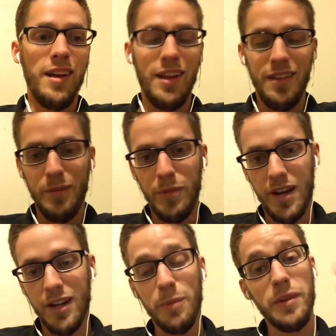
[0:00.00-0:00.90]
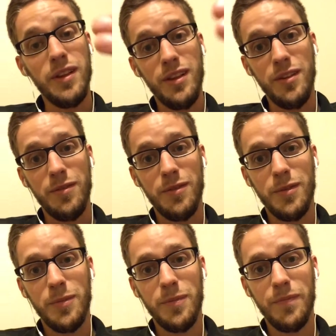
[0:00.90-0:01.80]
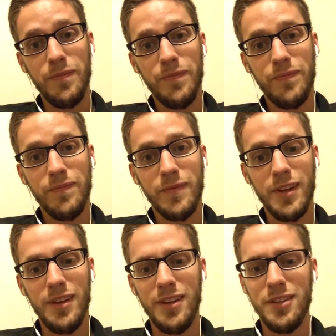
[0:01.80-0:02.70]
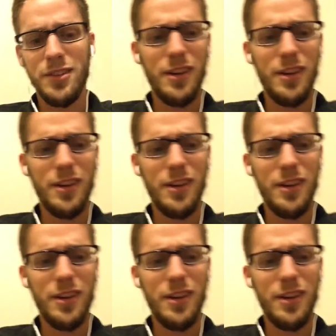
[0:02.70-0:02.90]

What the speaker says: and then pack up and leave. So